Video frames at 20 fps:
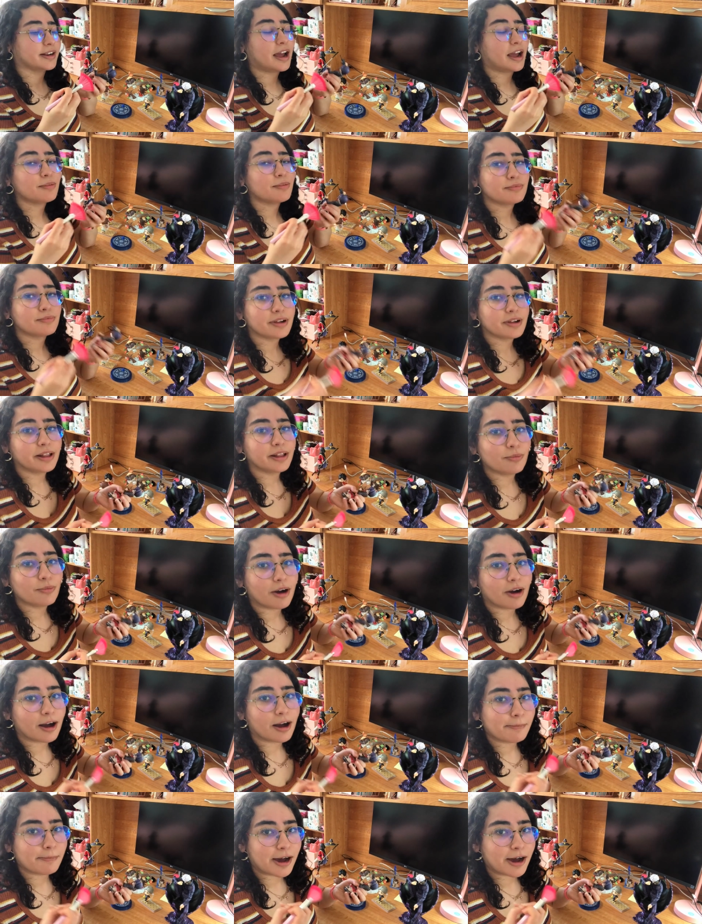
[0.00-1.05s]
I really want
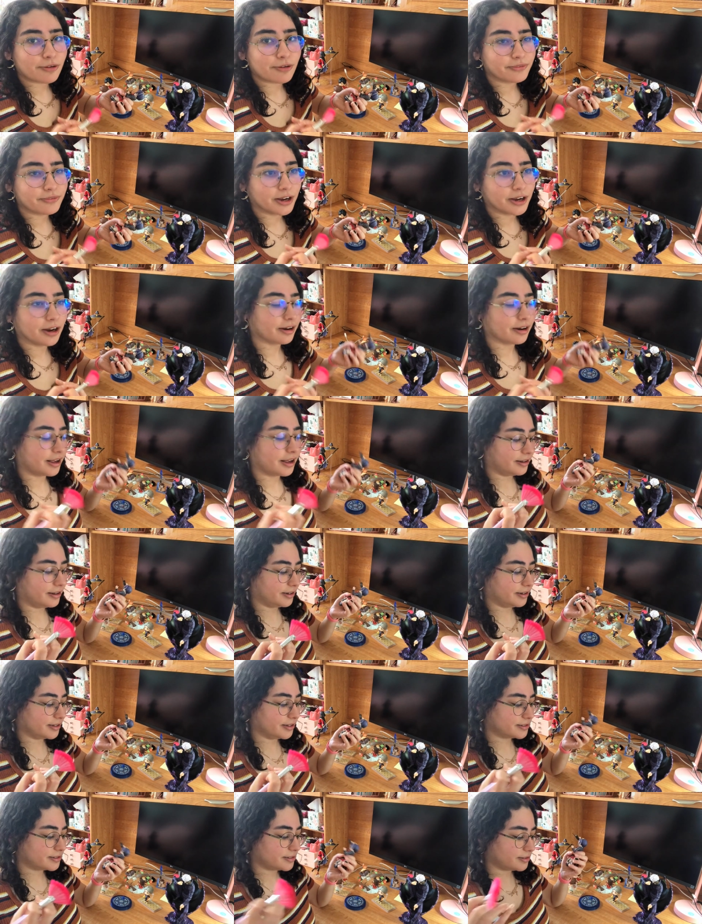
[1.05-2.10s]
a Mao figure at
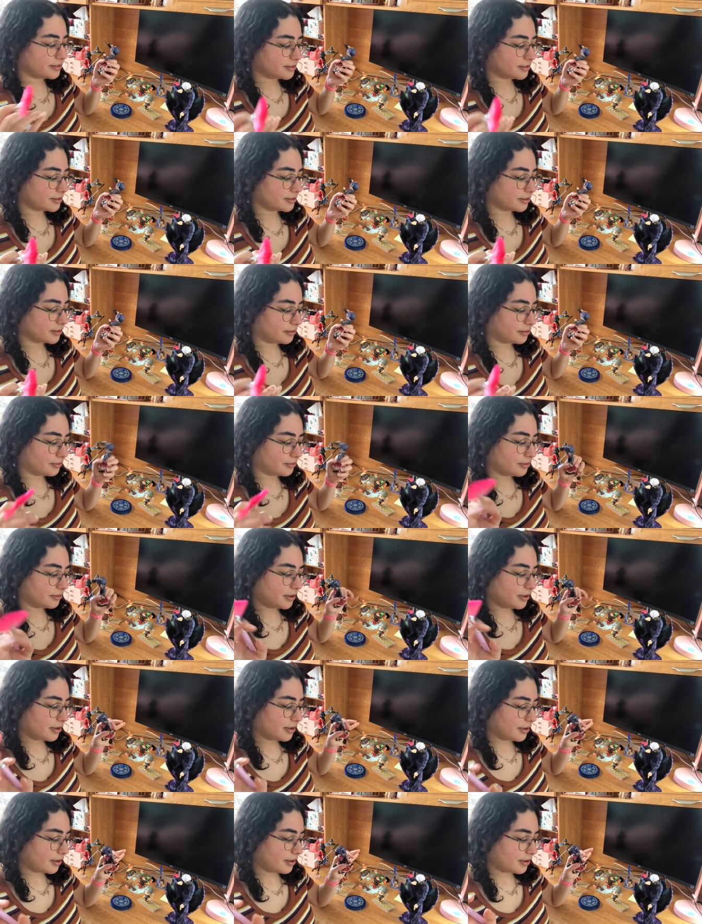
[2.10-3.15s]
least. So
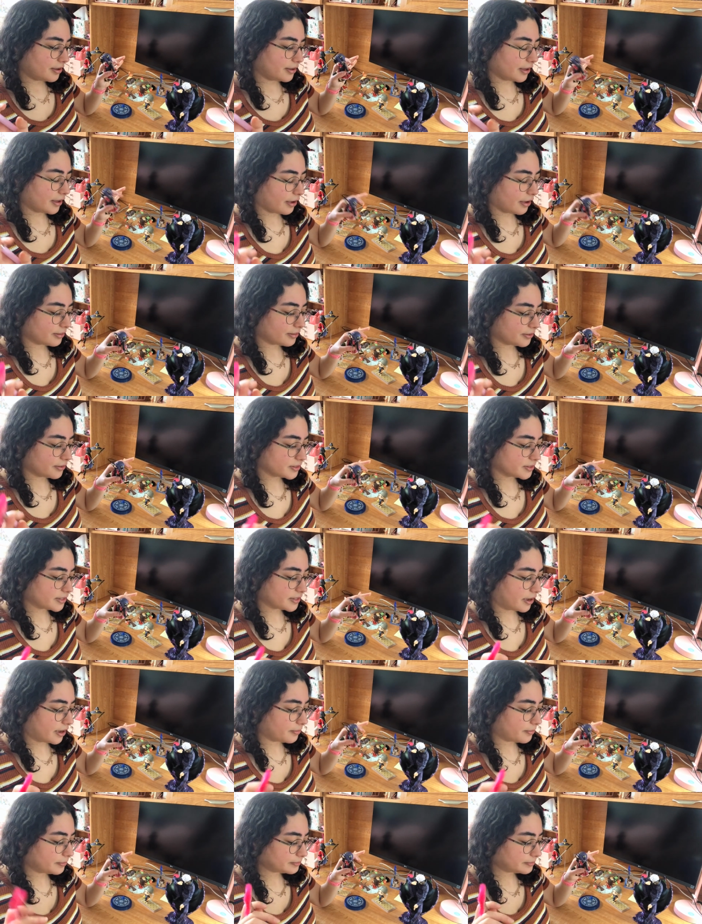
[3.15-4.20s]
yeah, there's that.